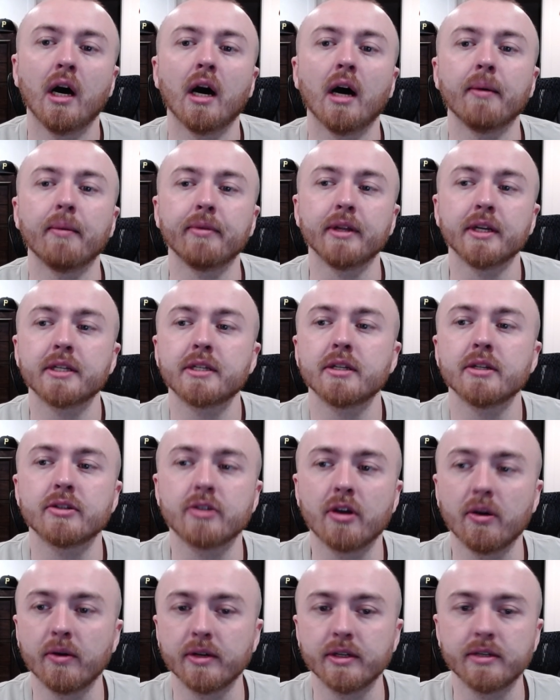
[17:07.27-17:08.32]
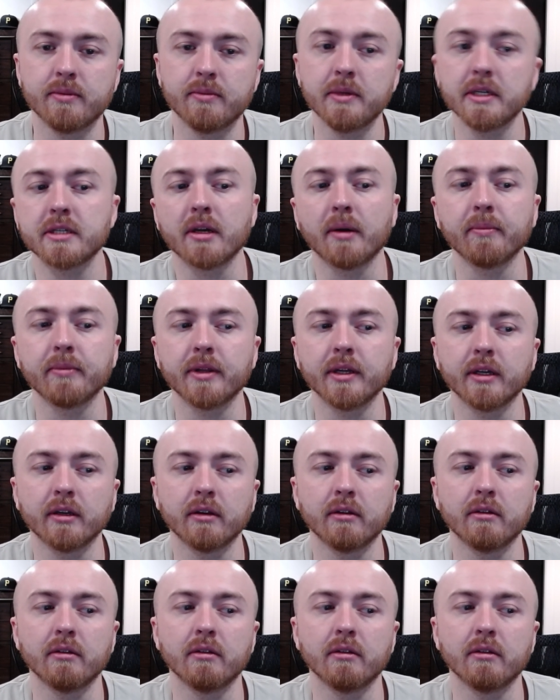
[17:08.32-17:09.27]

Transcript: This is going to be something.